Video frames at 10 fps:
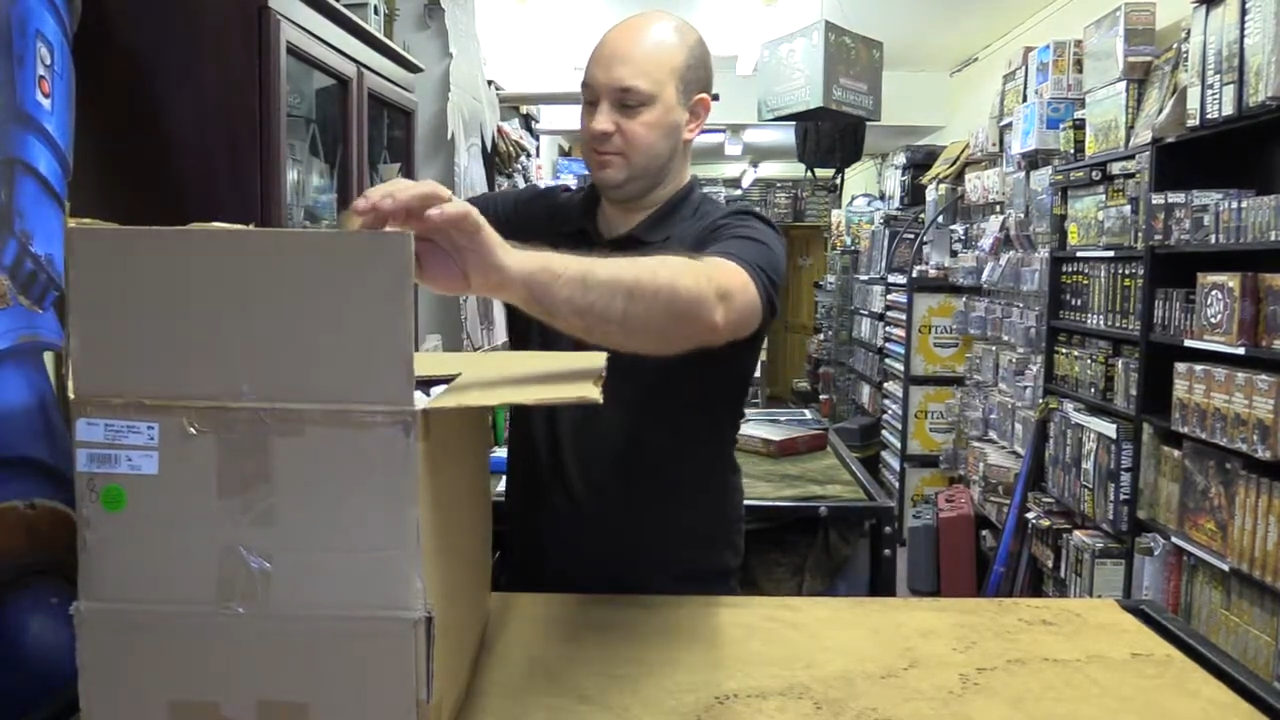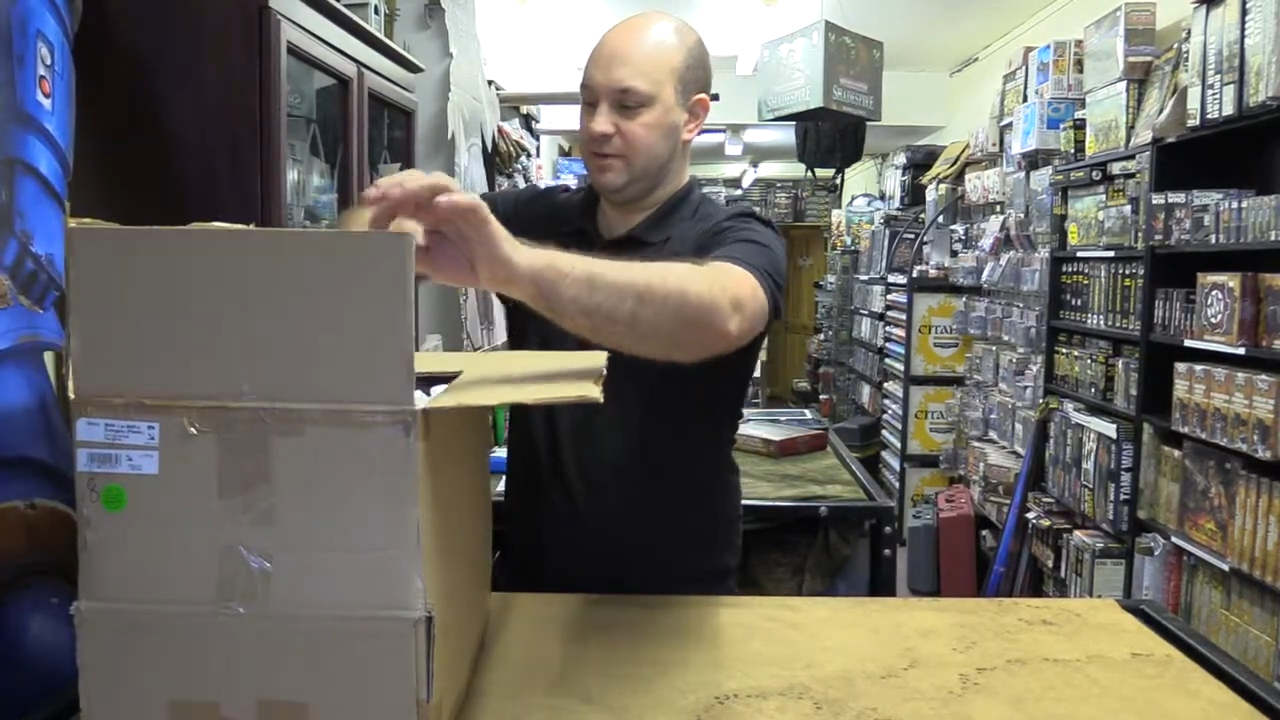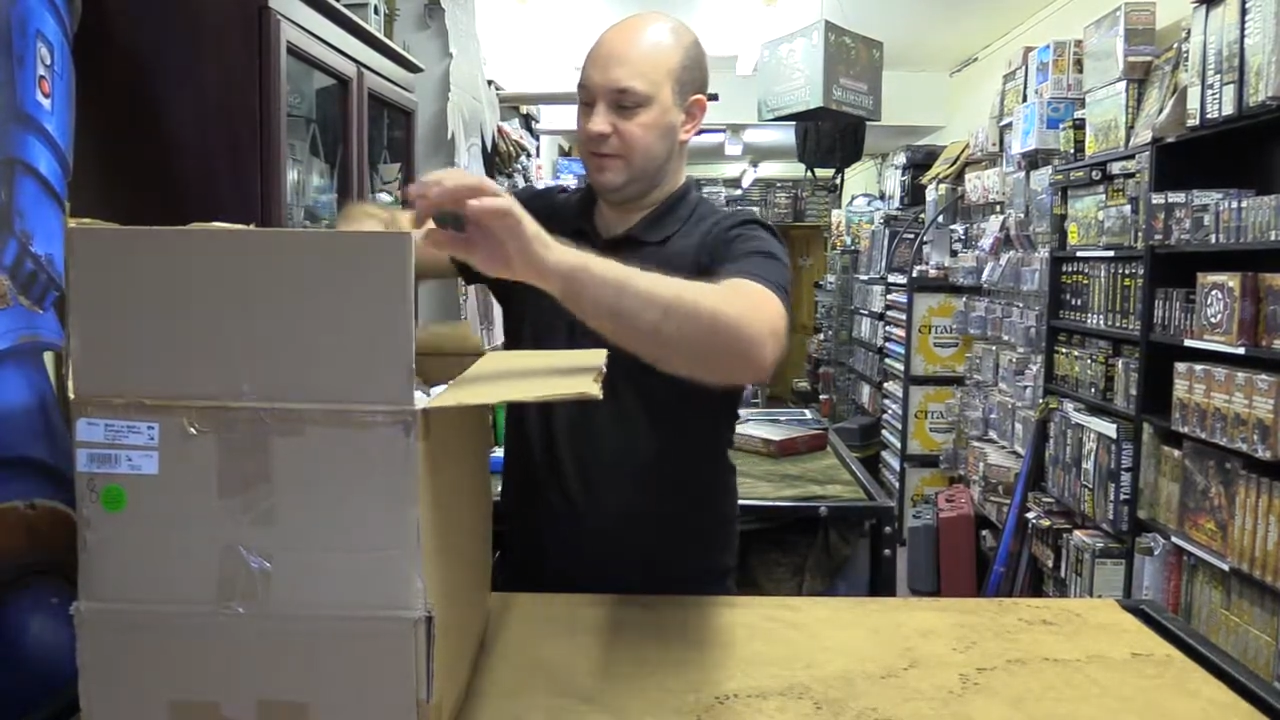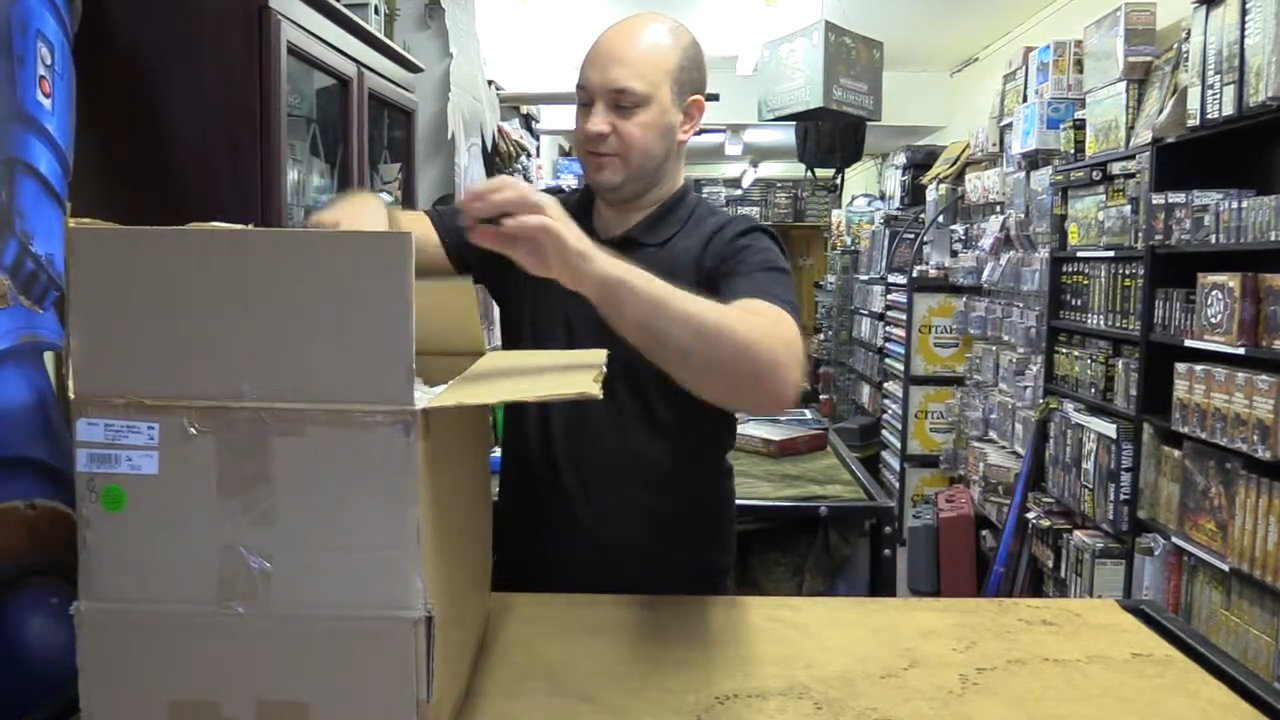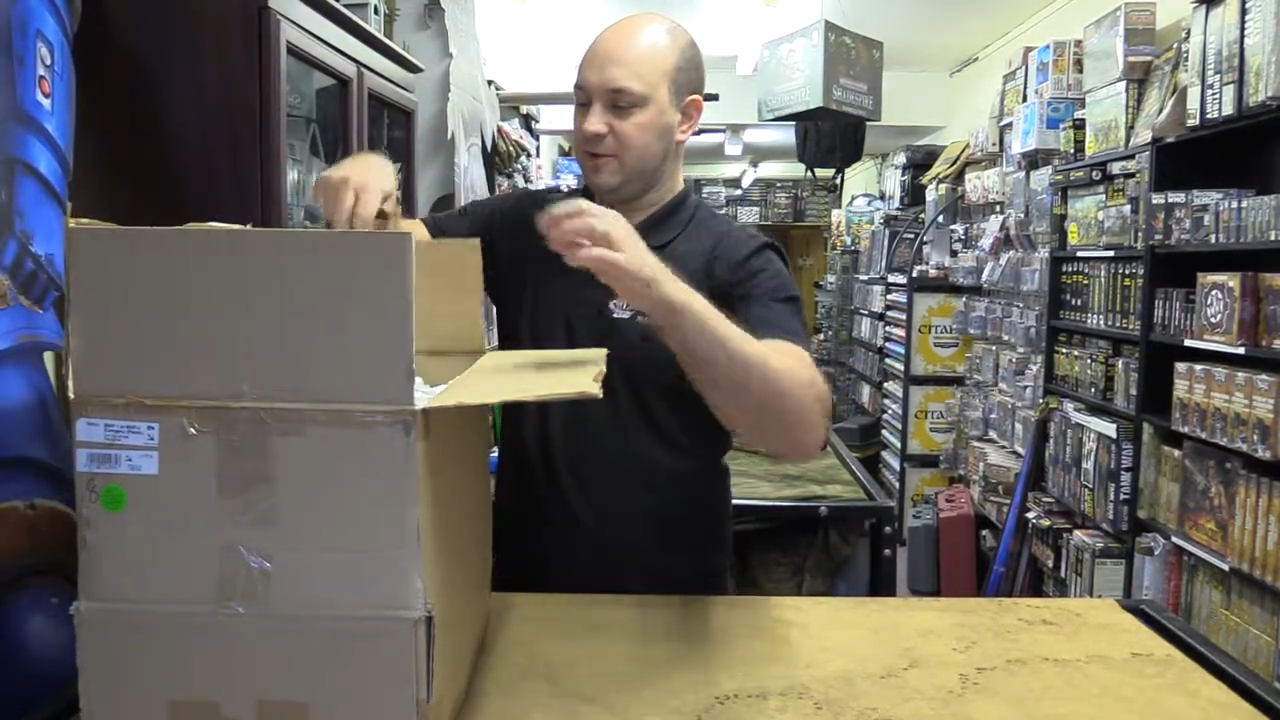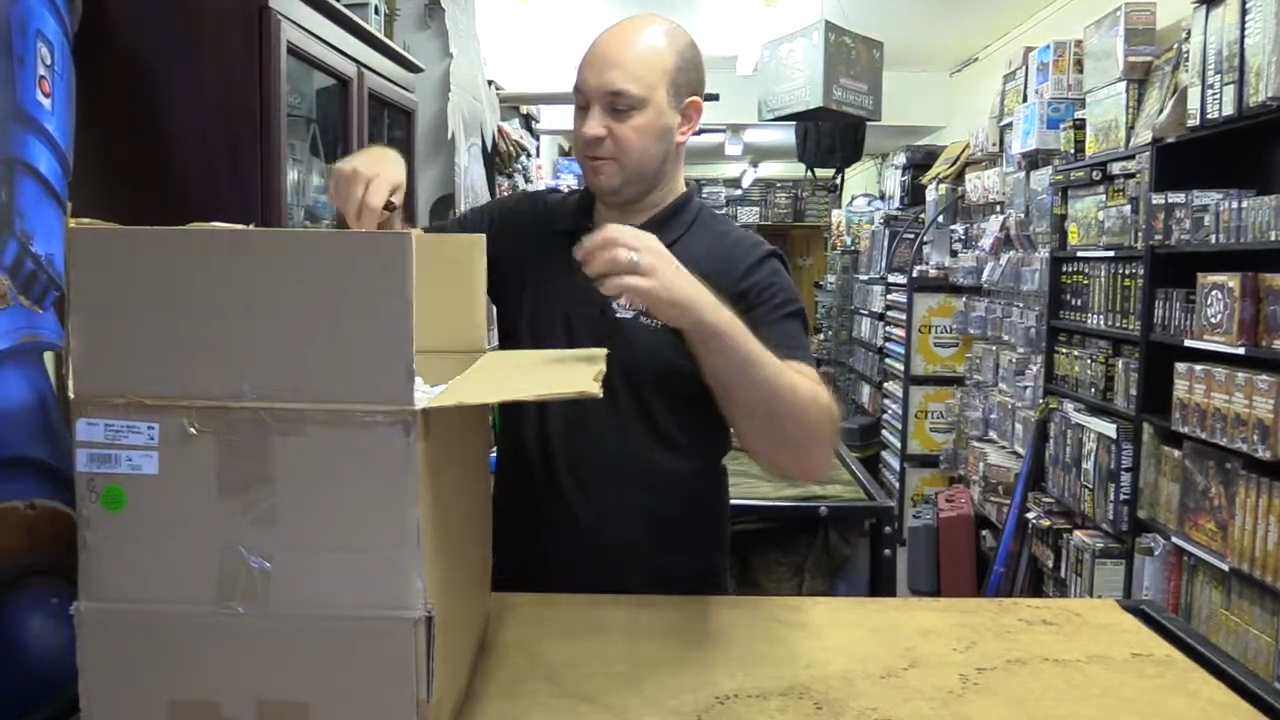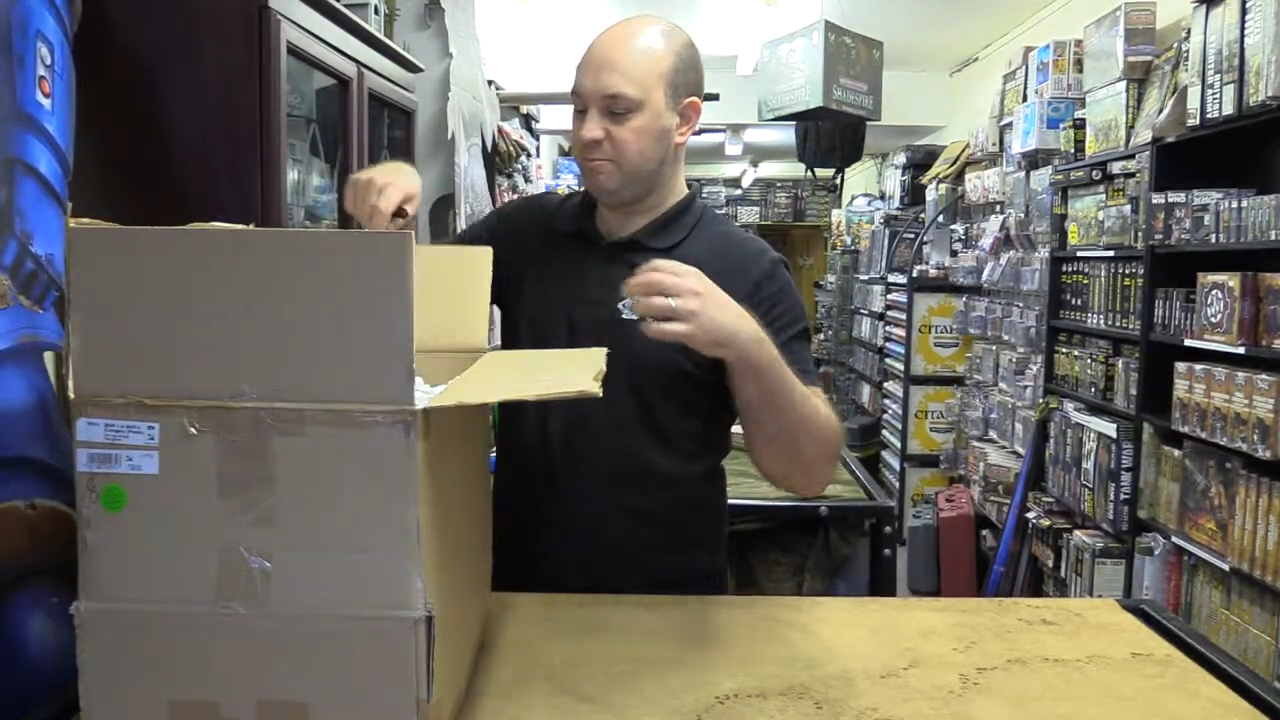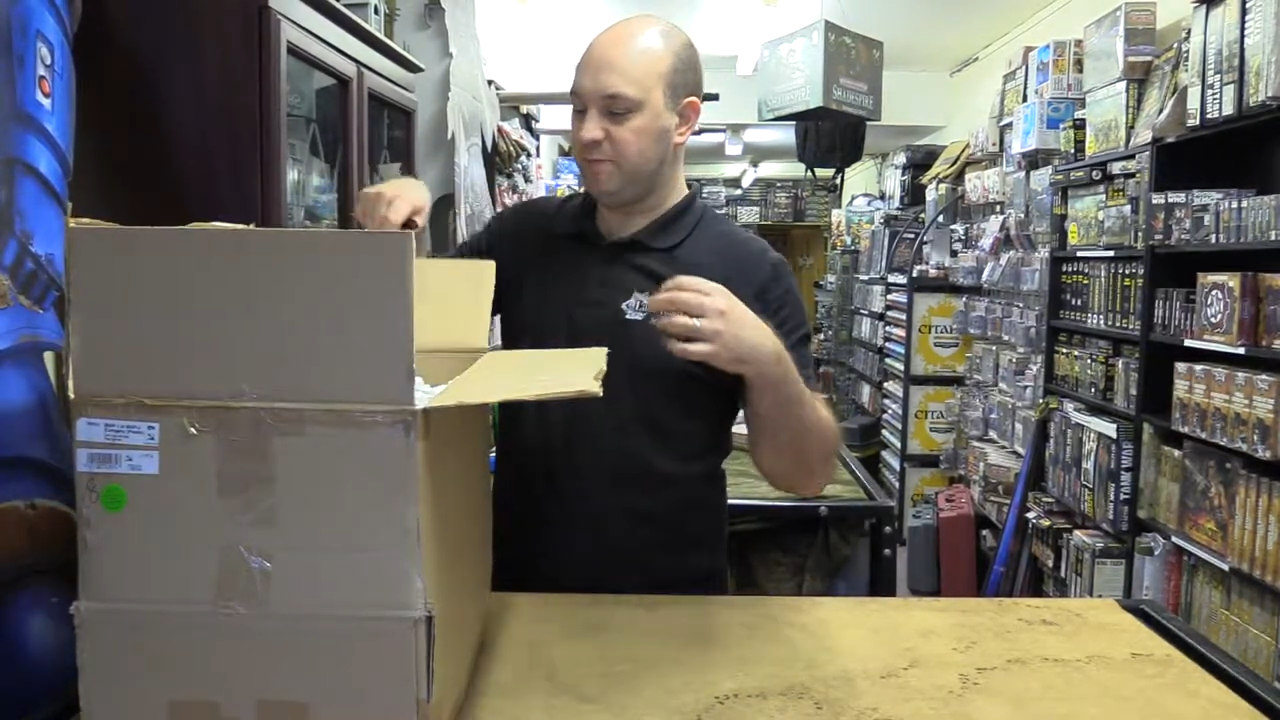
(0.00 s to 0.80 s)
I've got